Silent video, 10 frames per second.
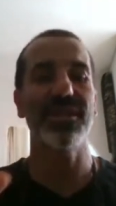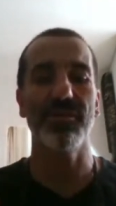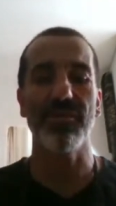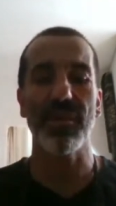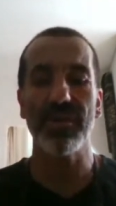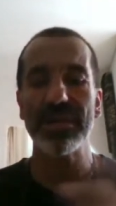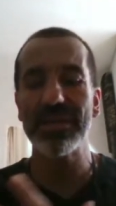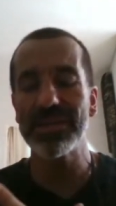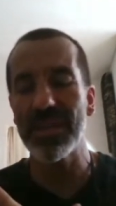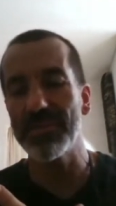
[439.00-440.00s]
say, of
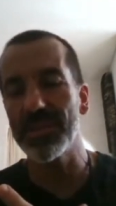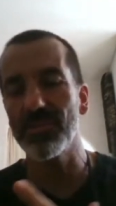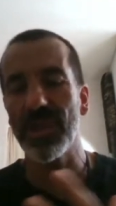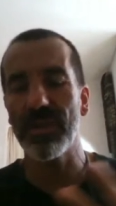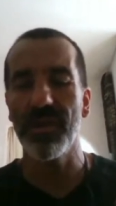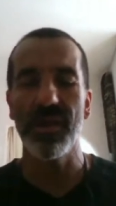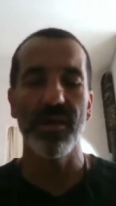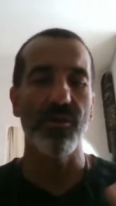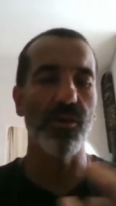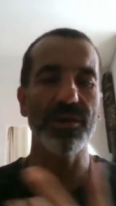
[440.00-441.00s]
regulating services, we have
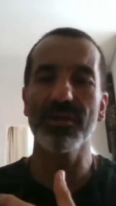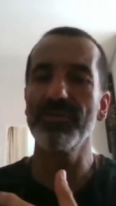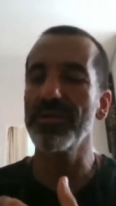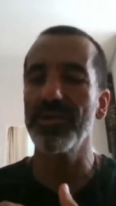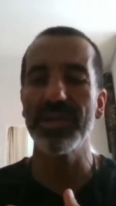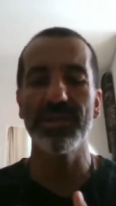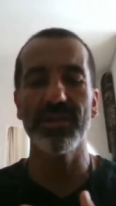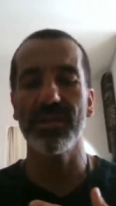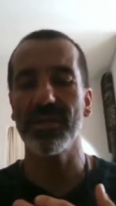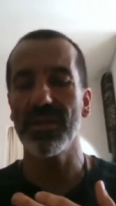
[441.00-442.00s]
water
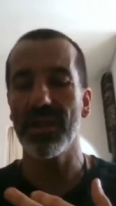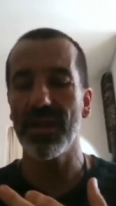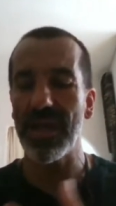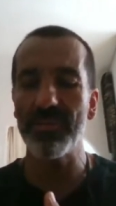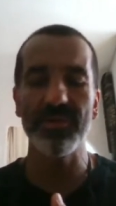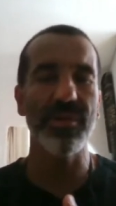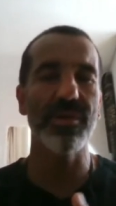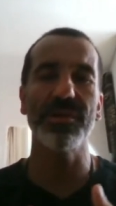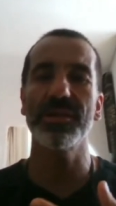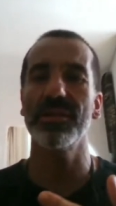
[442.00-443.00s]
filtration, climate
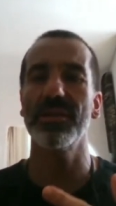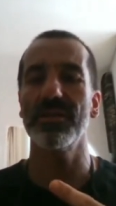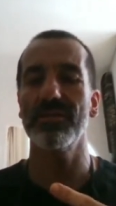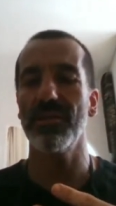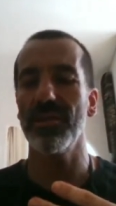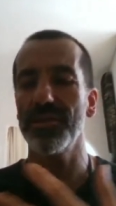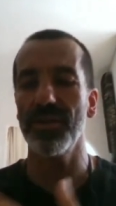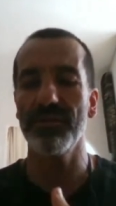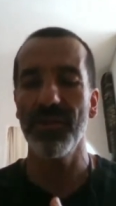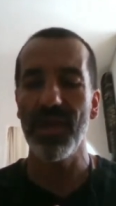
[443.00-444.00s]
regulation, regulation
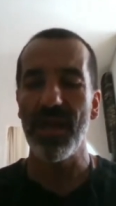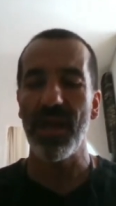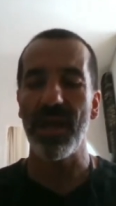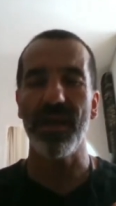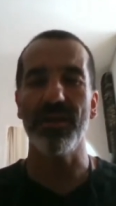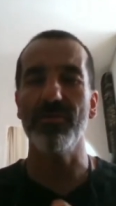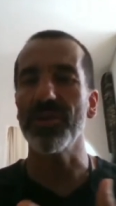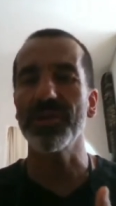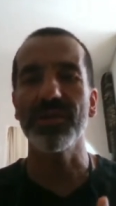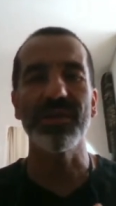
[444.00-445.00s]
of uh,
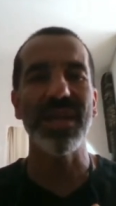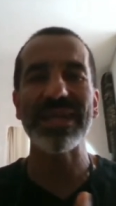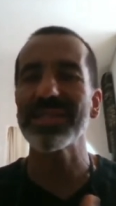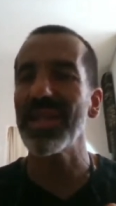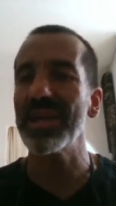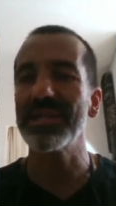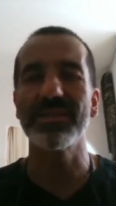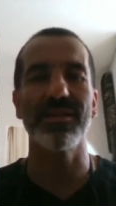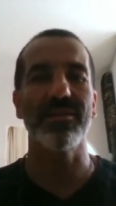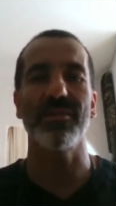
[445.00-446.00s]
erosion, landslides,
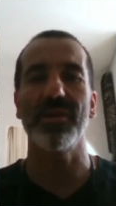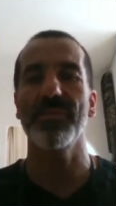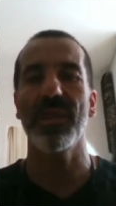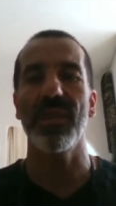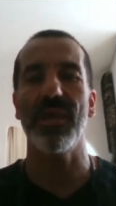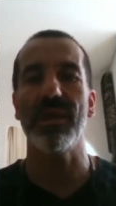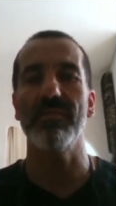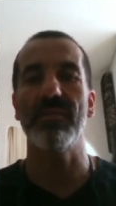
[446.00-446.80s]
etc. And